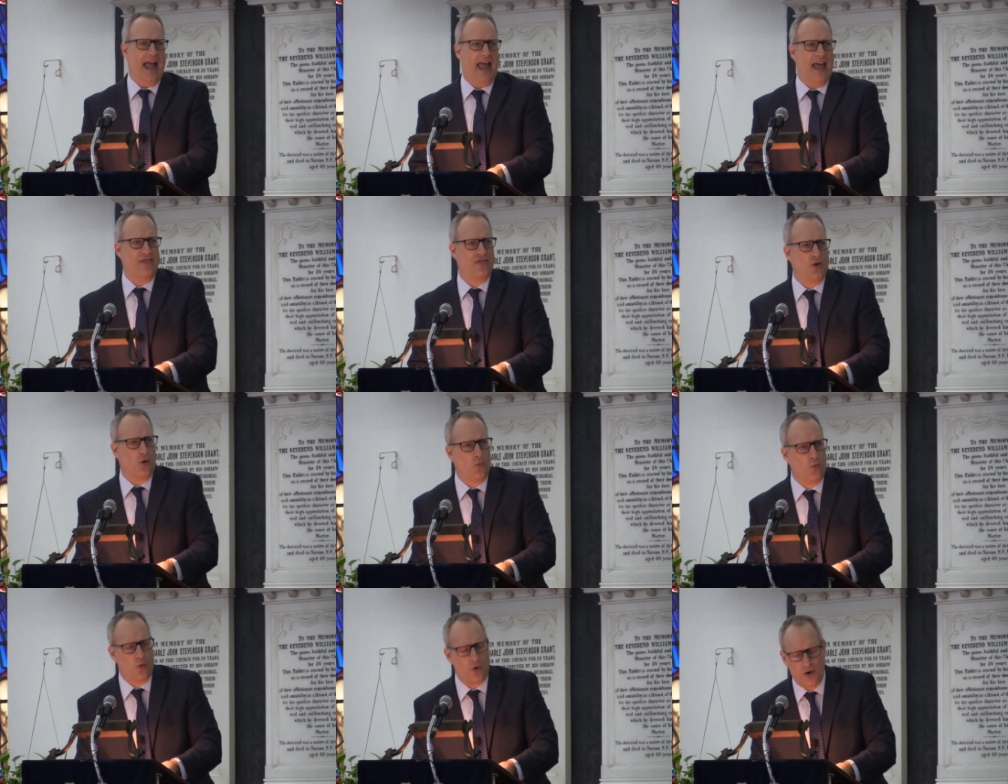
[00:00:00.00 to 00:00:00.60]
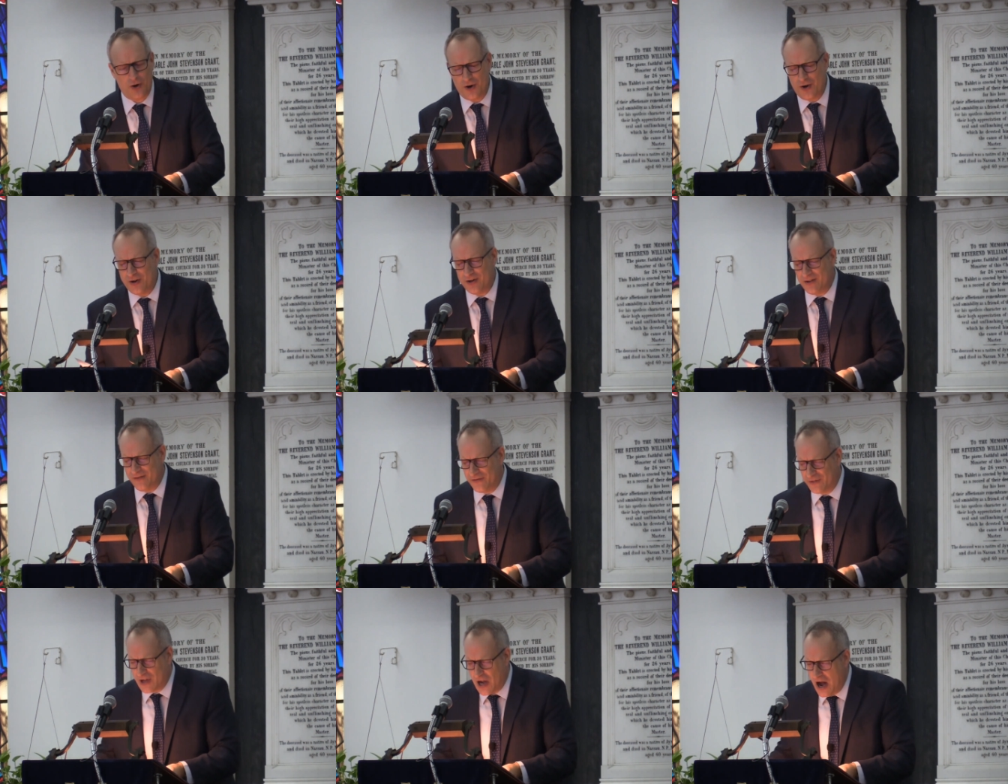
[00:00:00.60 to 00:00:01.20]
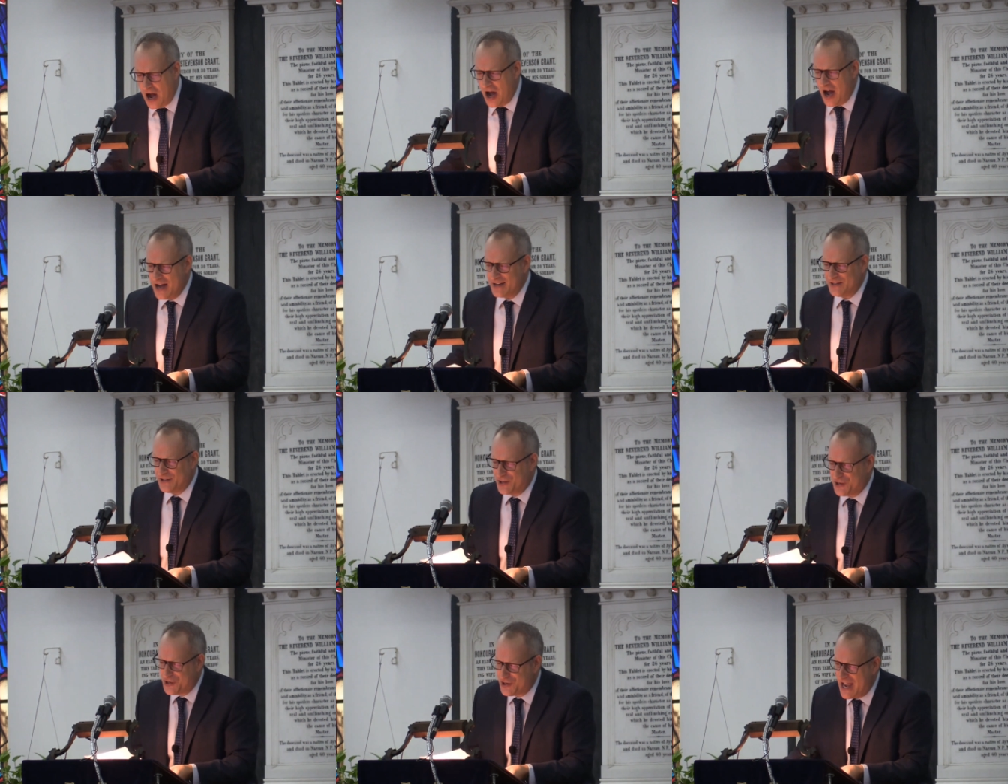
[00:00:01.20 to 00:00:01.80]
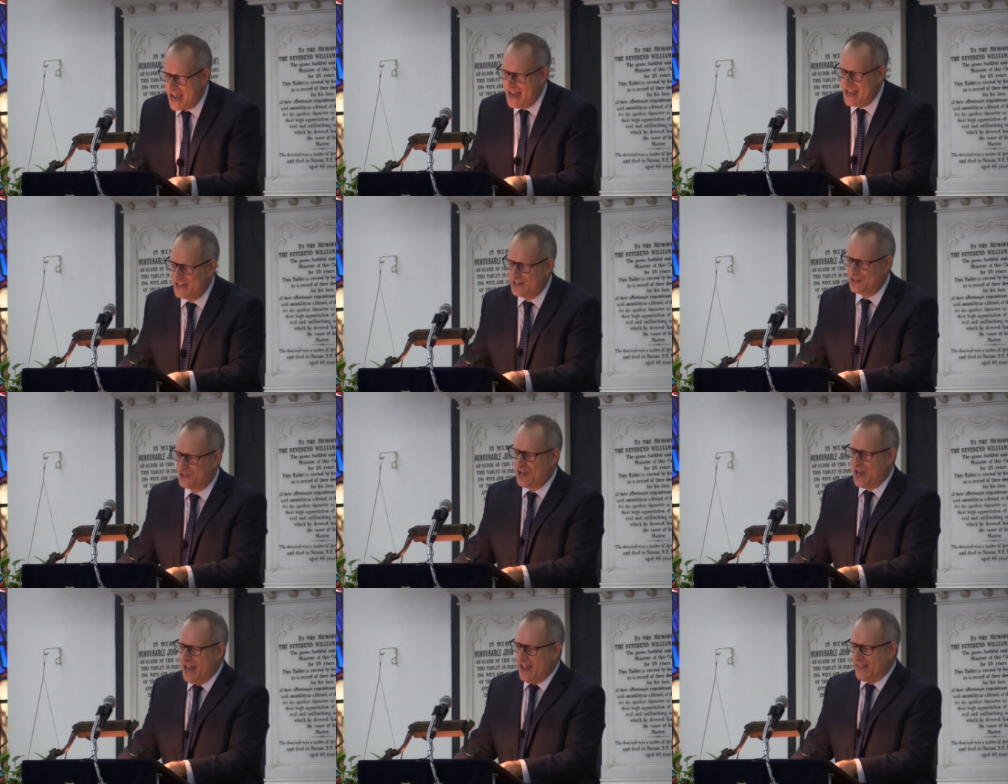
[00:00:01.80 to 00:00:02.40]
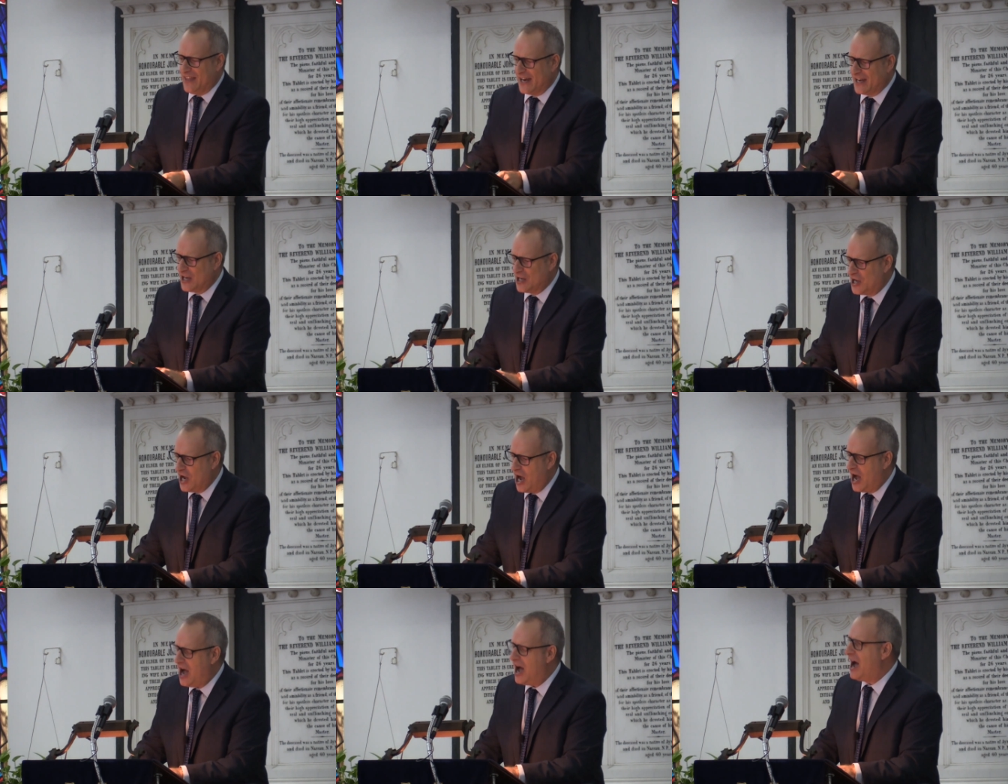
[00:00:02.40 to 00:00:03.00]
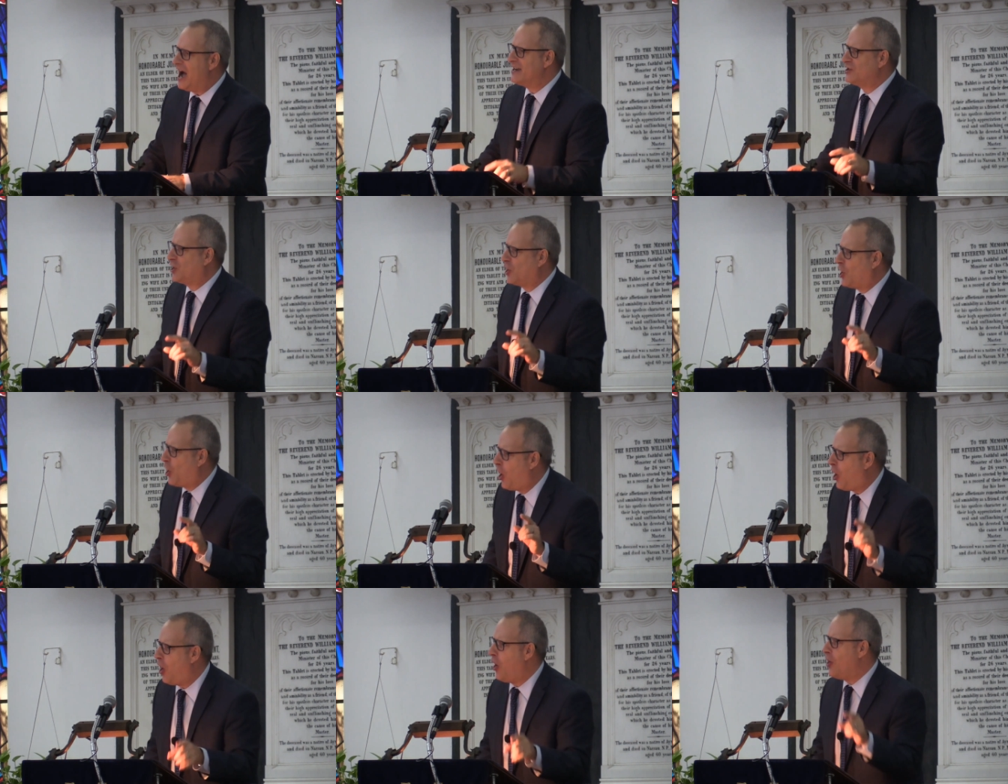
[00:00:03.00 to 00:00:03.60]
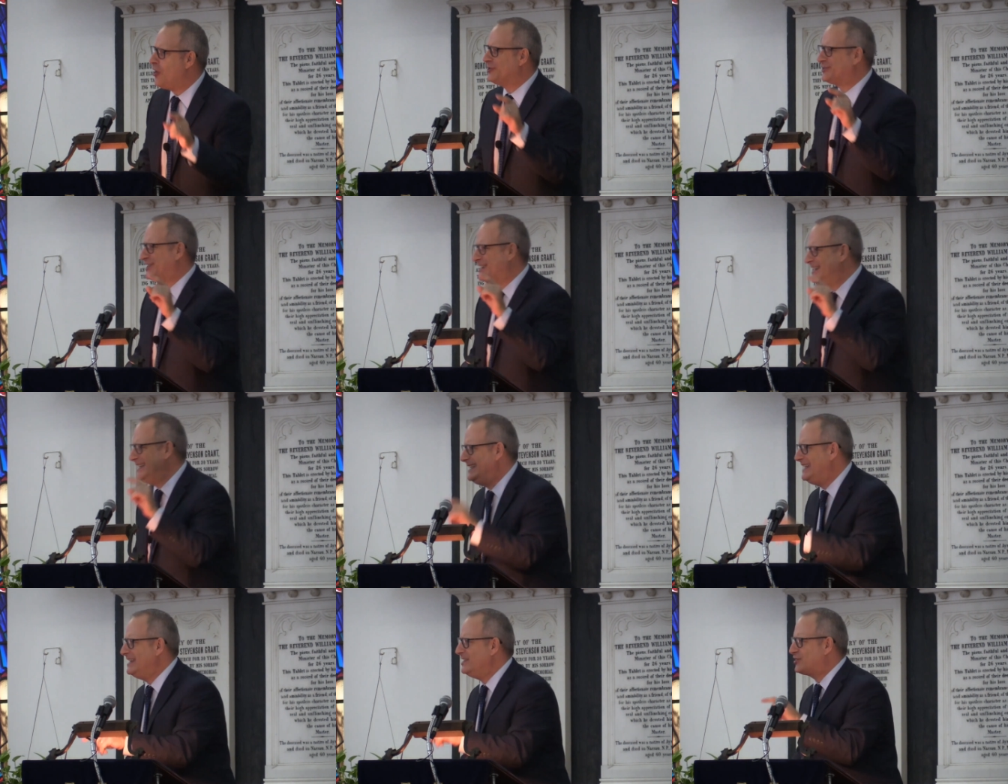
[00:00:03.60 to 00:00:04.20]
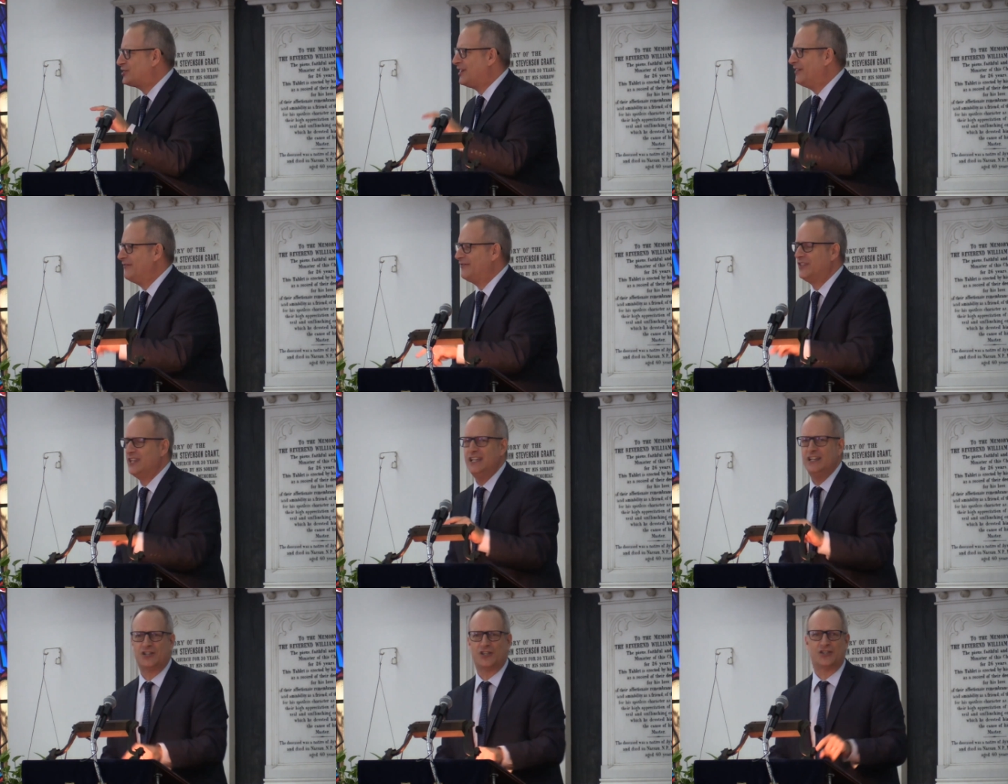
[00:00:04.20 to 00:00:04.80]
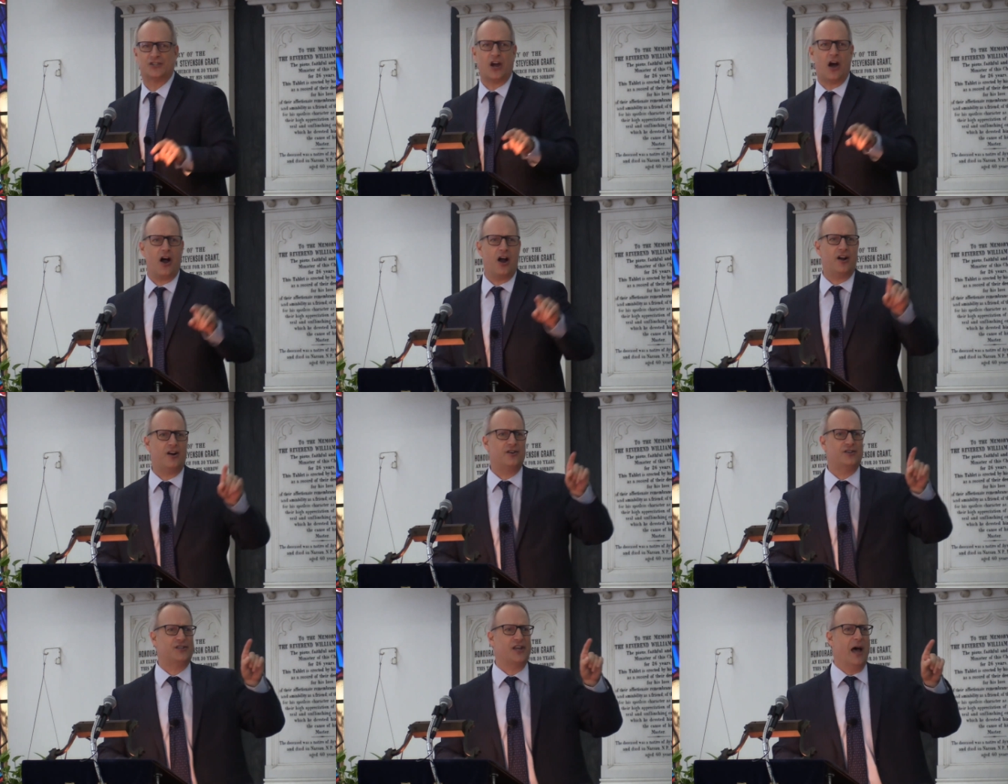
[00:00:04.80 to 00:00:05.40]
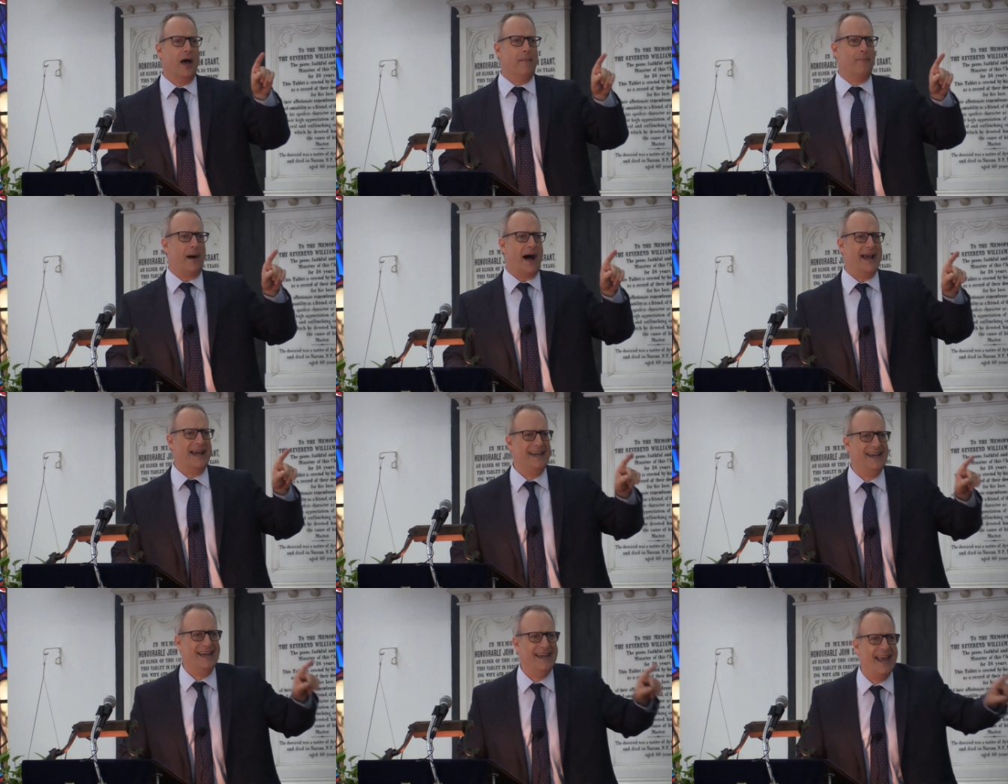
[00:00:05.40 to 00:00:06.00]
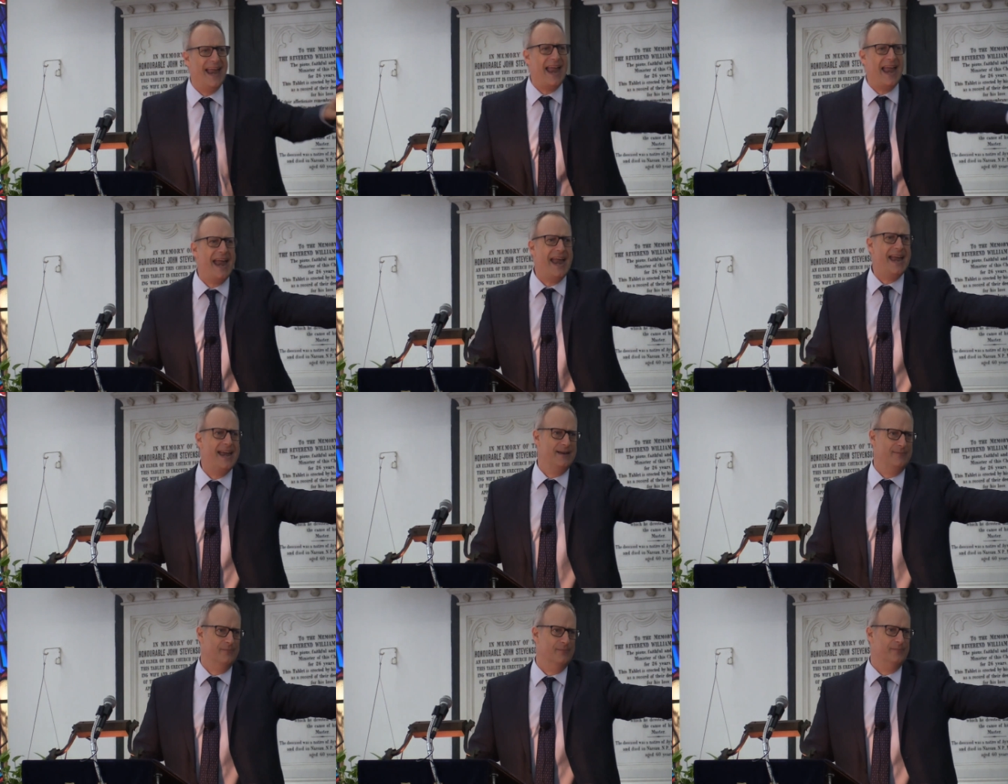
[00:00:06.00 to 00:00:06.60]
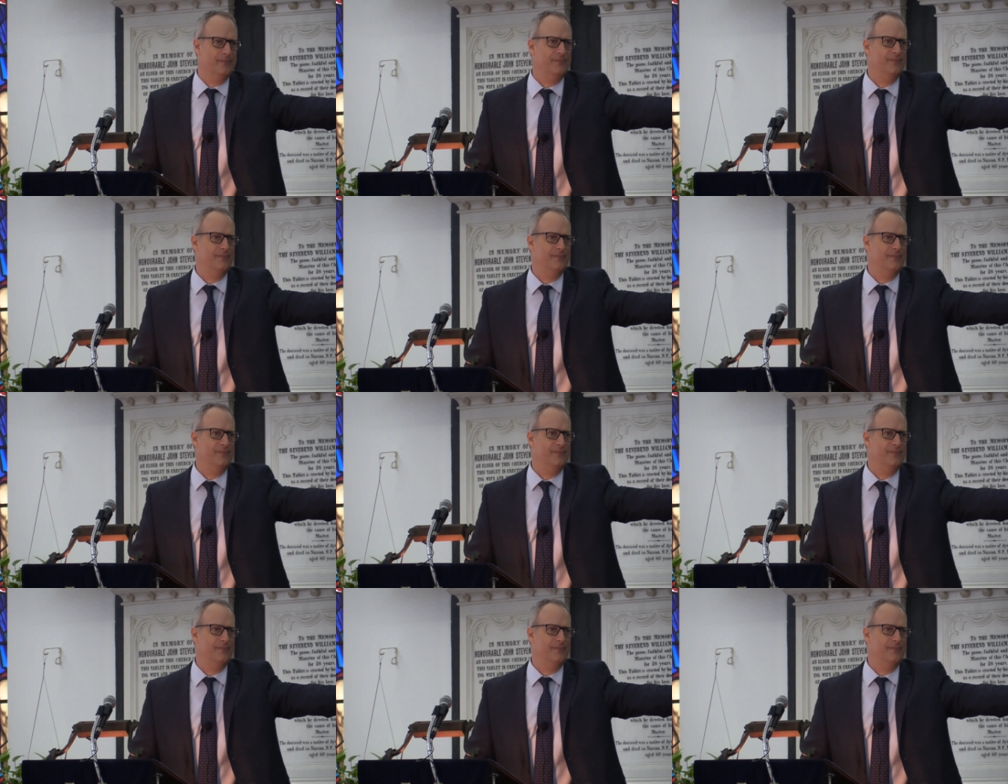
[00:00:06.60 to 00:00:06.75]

And the Word of God says that God calls each of these stars by name.